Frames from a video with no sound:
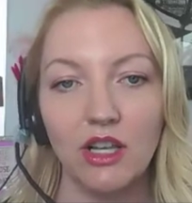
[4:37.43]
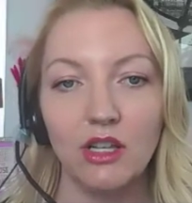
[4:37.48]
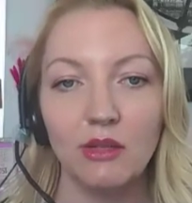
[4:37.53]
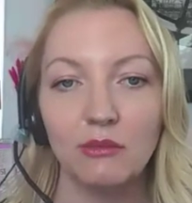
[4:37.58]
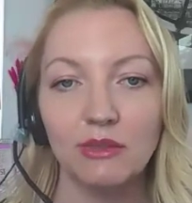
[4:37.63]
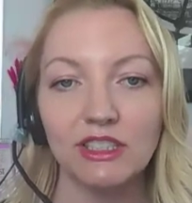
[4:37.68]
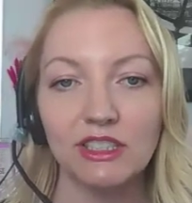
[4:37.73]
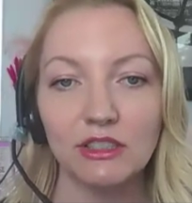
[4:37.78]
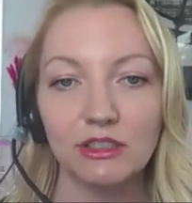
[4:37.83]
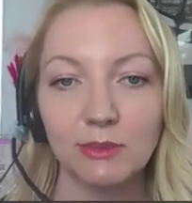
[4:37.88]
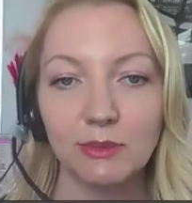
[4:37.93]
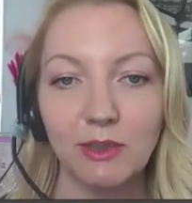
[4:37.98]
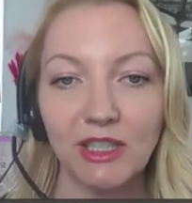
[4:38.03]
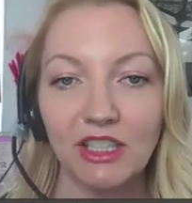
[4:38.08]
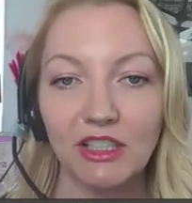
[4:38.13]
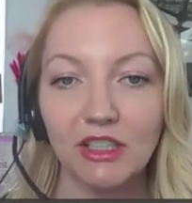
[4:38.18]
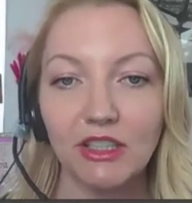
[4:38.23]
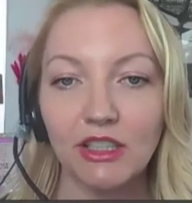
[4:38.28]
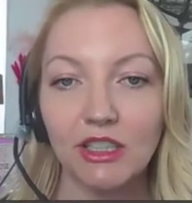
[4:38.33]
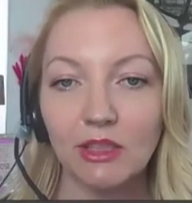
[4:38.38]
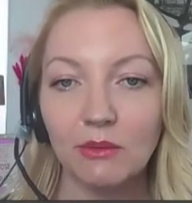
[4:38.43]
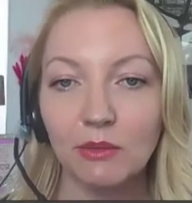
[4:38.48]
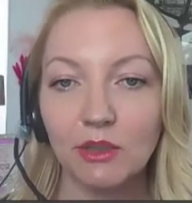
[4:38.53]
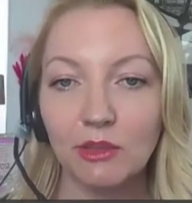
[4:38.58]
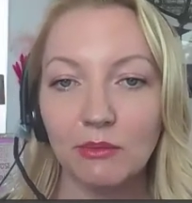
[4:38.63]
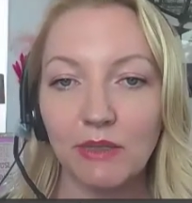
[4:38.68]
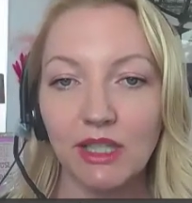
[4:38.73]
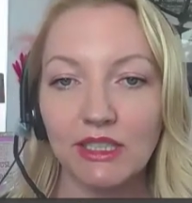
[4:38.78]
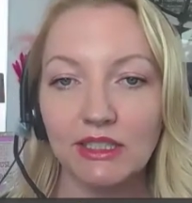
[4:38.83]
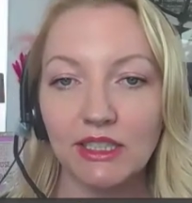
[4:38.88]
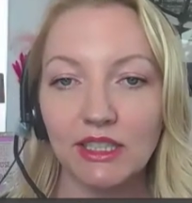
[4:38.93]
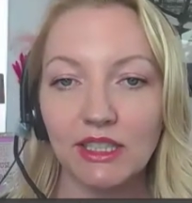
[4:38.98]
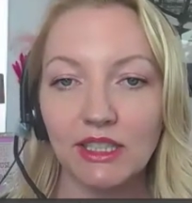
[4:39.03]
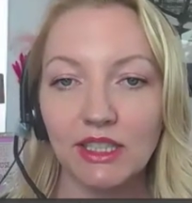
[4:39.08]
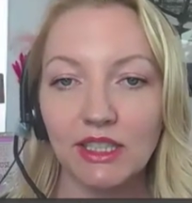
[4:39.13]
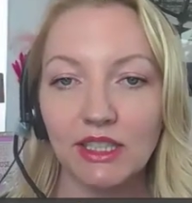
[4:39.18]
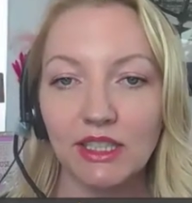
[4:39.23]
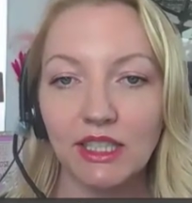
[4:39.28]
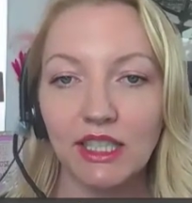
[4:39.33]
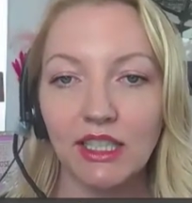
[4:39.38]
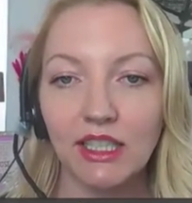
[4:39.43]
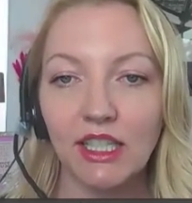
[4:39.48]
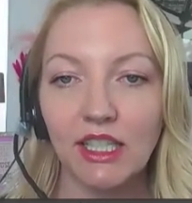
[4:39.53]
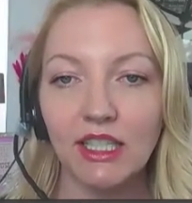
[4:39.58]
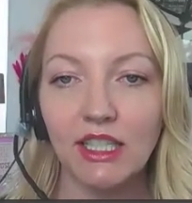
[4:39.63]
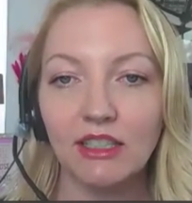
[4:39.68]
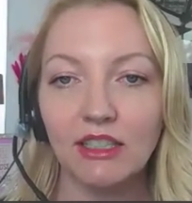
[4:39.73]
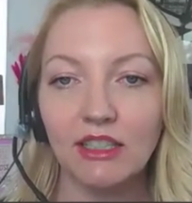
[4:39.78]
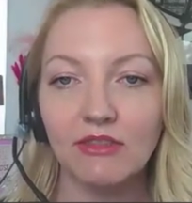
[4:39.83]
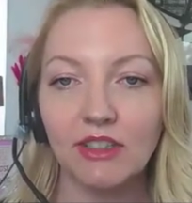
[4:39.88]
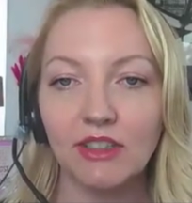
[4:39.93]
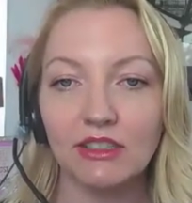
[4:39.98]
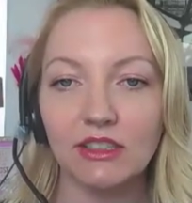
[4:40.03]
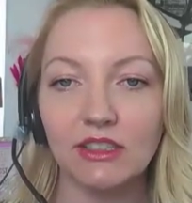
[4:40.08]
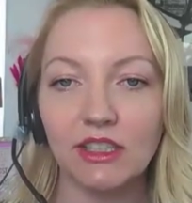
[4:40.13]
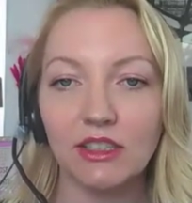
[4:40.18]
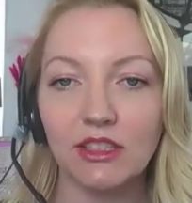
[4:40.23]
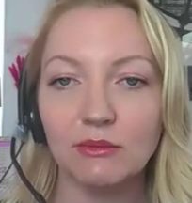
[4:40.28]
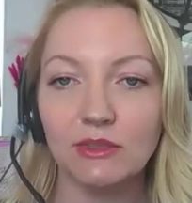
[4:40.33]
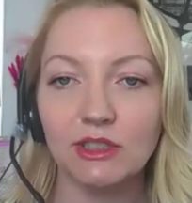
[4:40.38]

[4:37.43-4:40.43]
Mr. Speaker, implementing the Canadian Victims'